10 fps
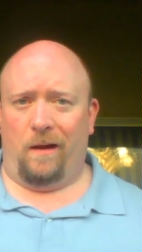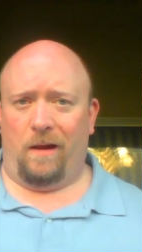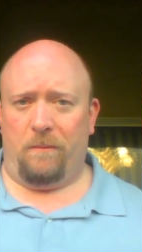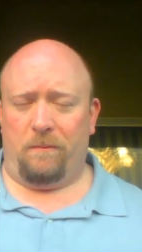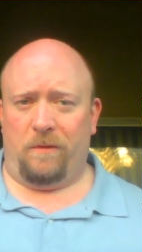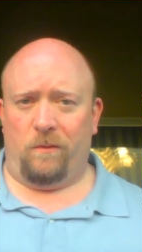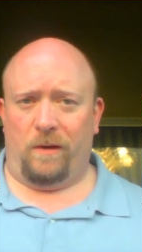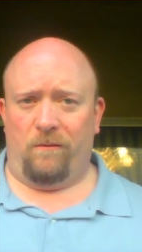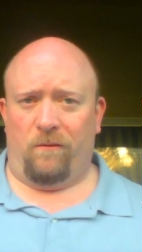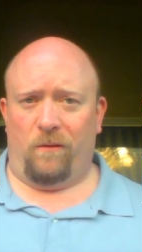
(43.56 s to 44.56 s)
come in
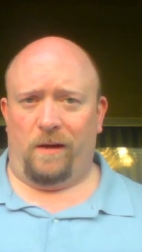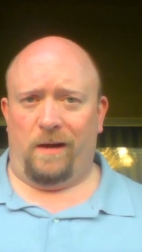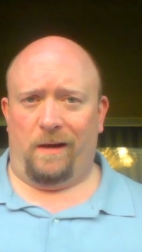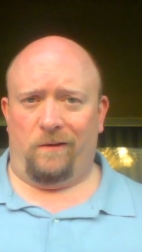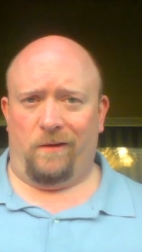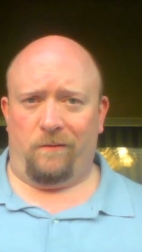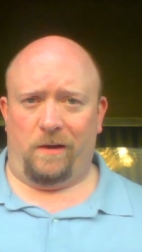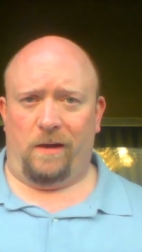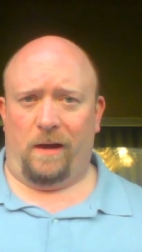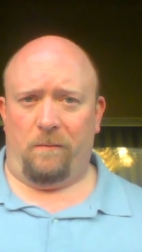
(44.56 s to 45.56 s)
between 40 and
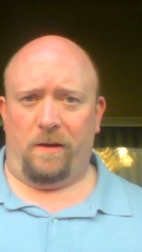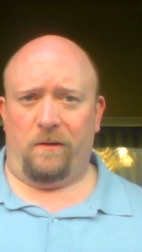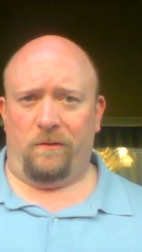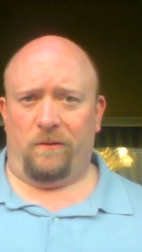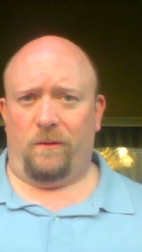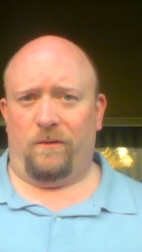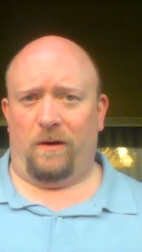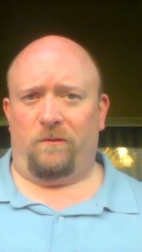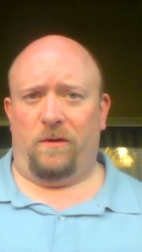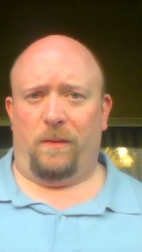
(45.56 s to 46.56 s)
70 IBUs. So it's
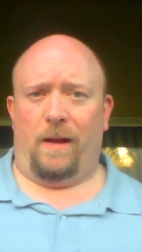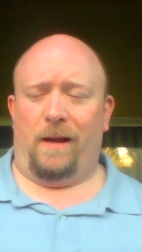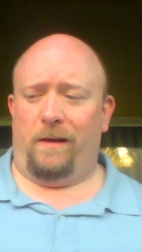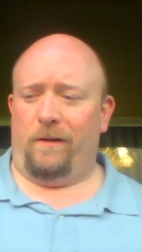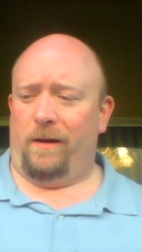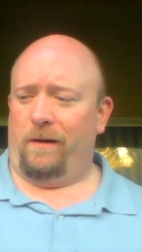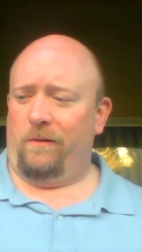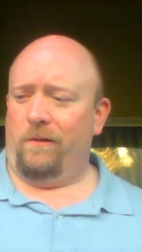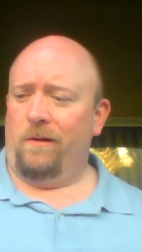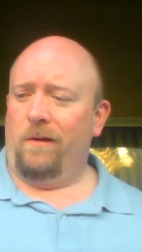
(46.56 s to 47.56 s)
actually on the higher
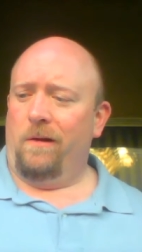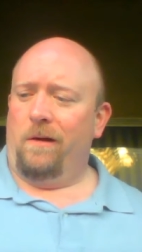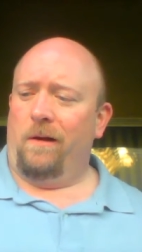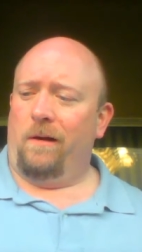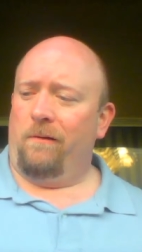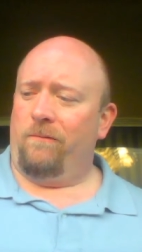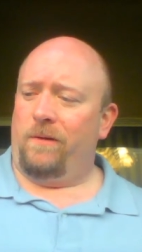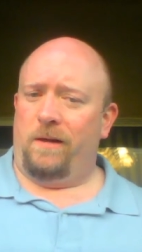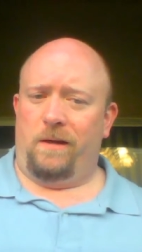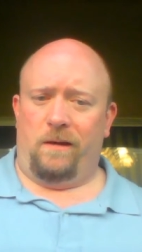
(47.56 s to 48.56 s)
end
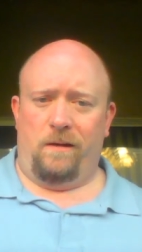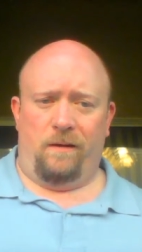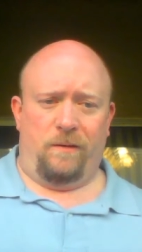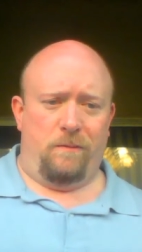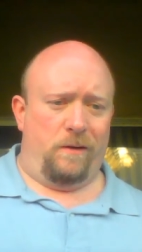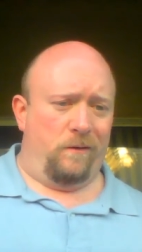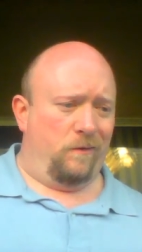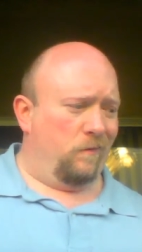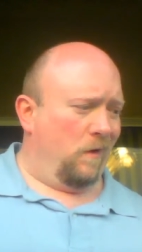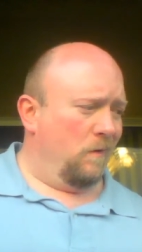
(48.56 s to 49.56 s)
of the
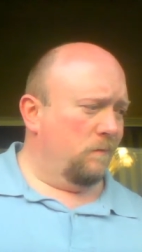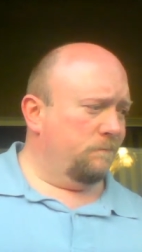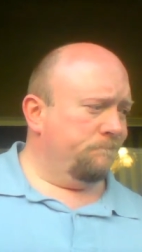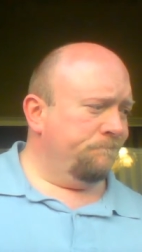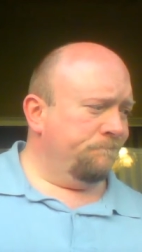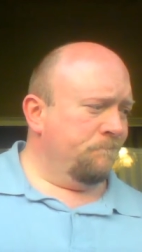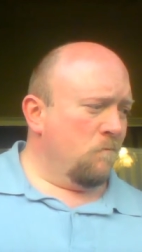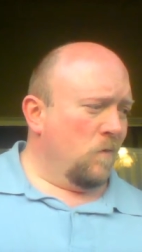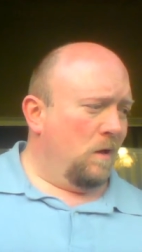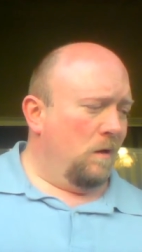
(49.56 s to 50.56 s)
bitterness scale.
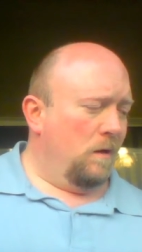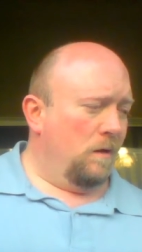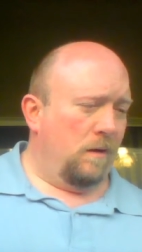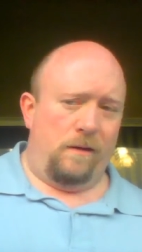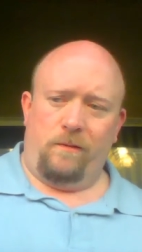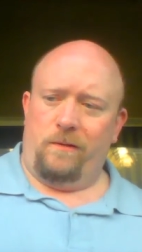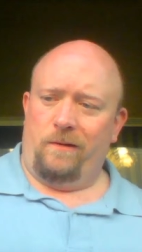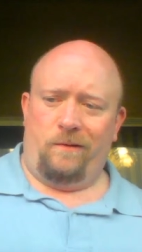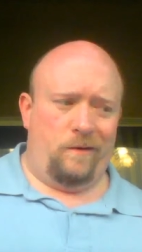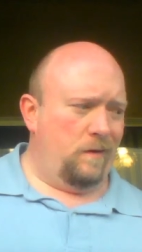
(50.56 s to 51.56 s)

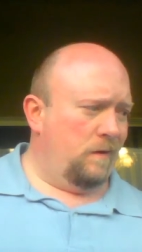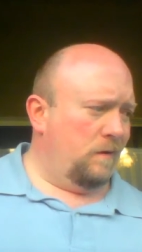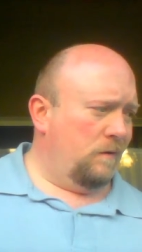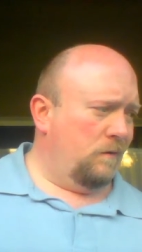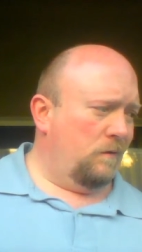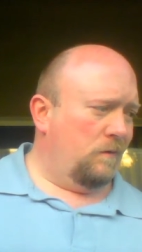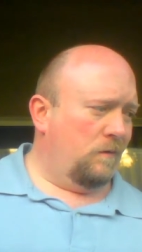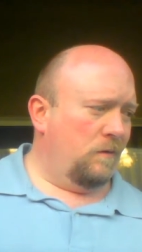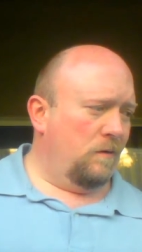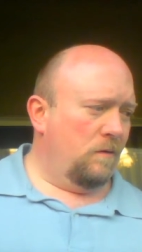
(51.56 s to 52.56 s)
This is,